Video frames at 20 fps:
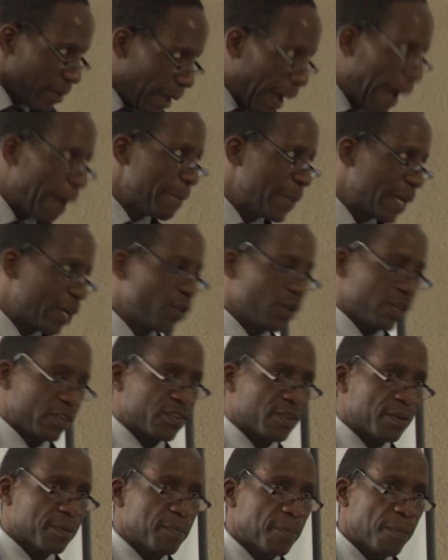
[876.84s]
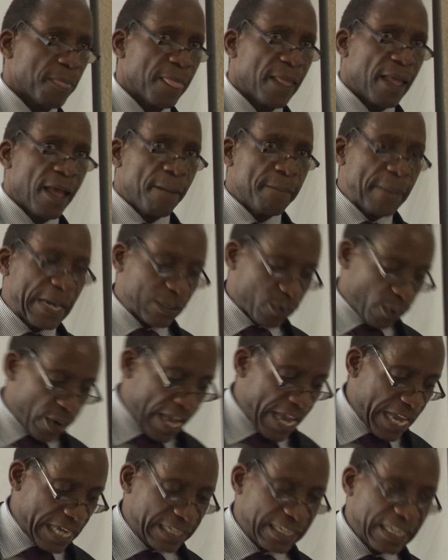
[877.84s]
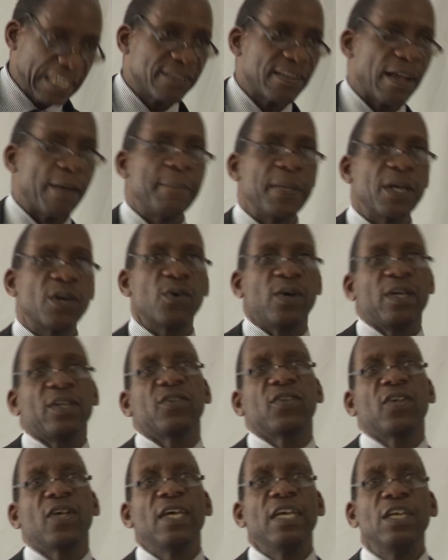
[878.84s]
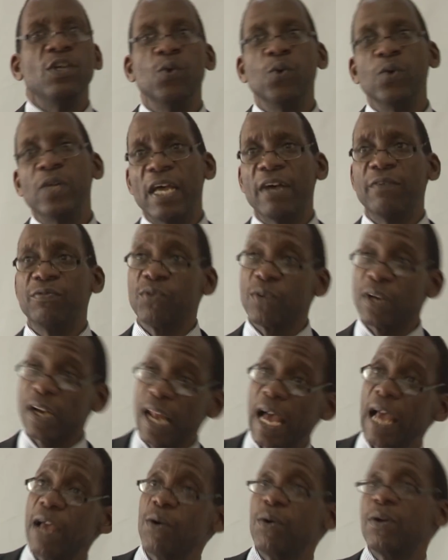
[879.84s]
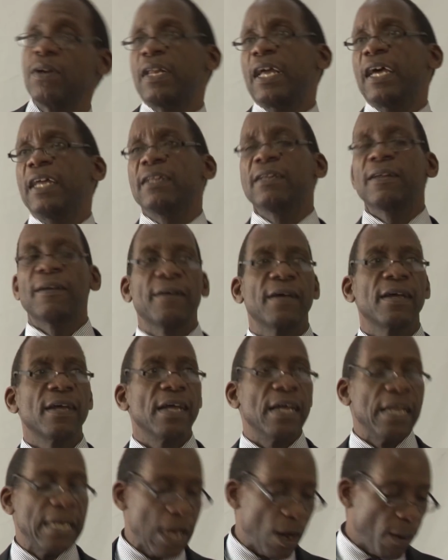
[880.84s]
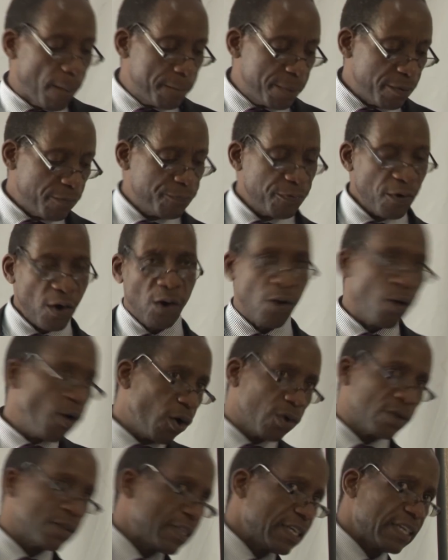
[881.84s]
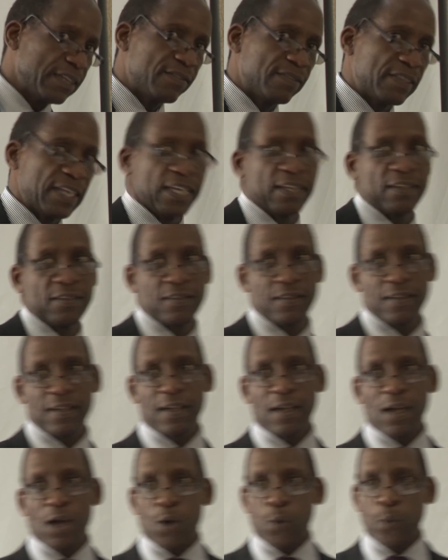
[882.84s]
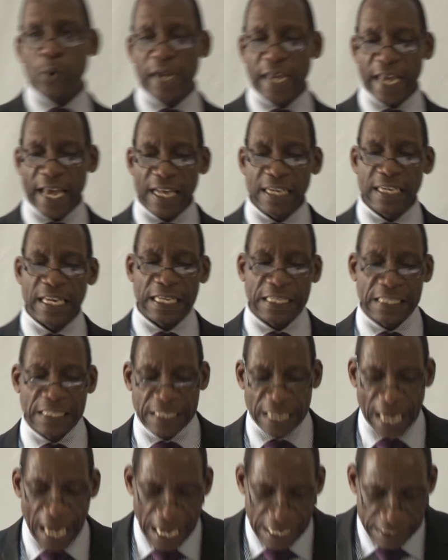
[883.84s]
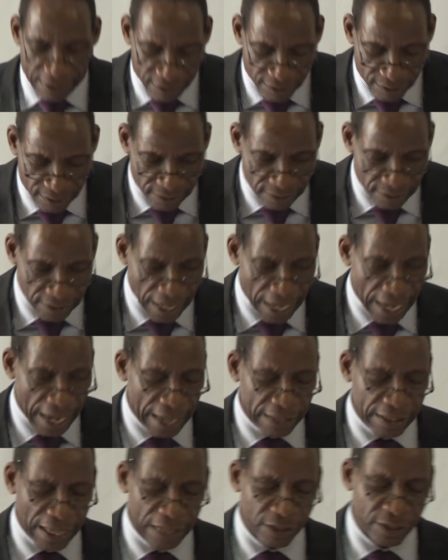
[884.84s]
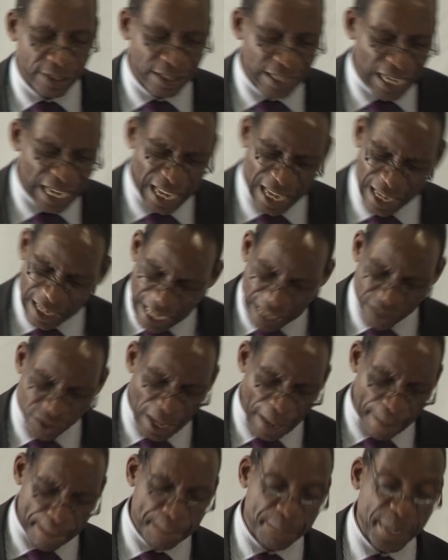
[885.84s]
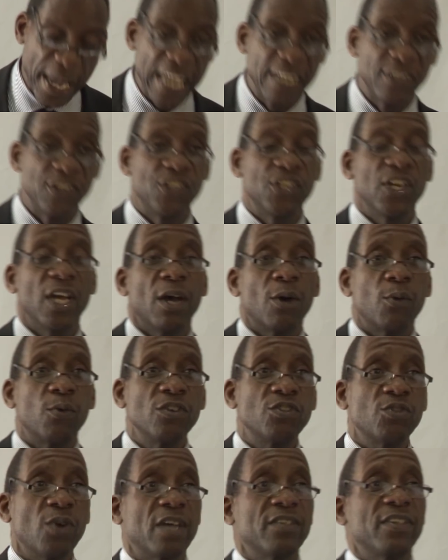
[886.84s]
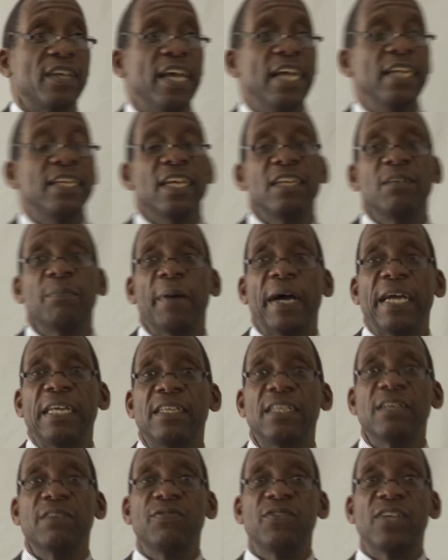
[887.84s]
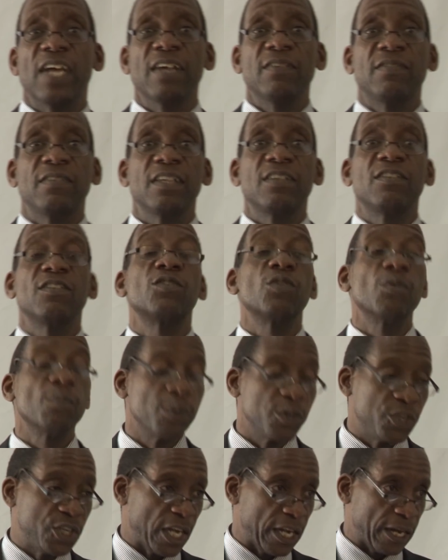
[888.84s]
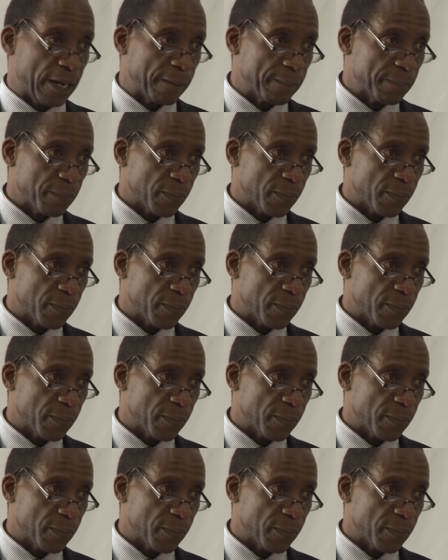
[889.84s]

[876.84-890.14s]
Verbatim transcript: ambiguous. But where it is ambiguous, you would have to rely on that. Now, before all these things, we had a judge, uh, a, a, a, a bench which was headed by Chief Justice Dumbutshena,